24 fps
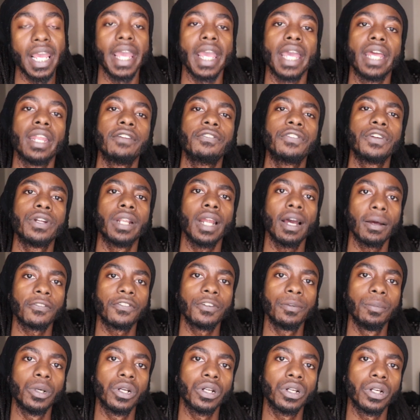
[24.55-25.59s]
And if you're not
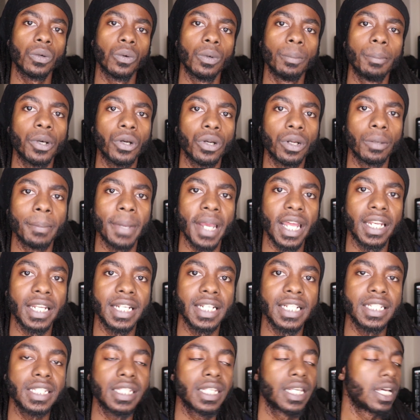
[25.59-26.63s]
familiar with Moto
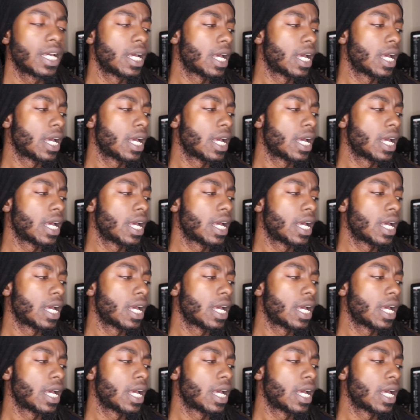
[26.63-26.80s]
Madness,